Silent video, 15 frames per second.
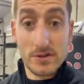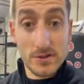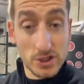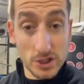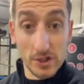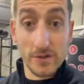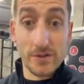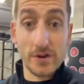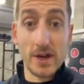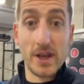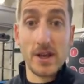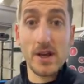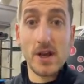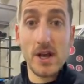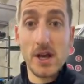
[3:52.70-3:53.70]
sugar-free,
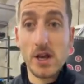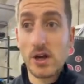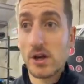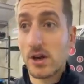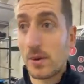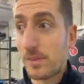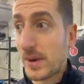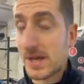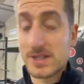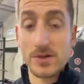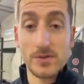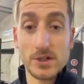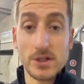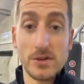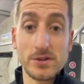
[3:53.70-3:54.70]
got better
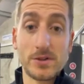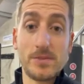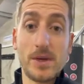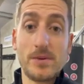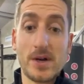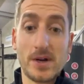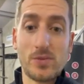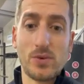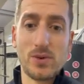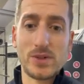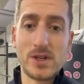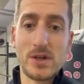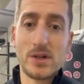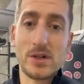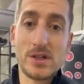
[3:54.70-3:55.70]
results than people who had
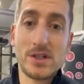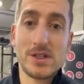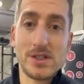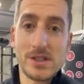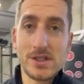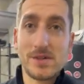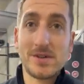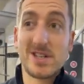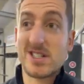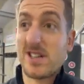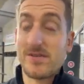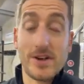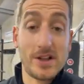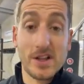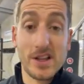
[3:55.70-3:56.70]
water, because they
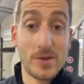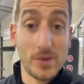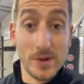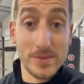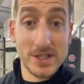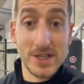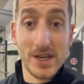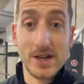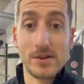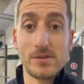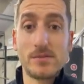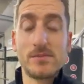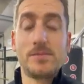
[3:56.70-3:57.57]
felt like they weren't missing out.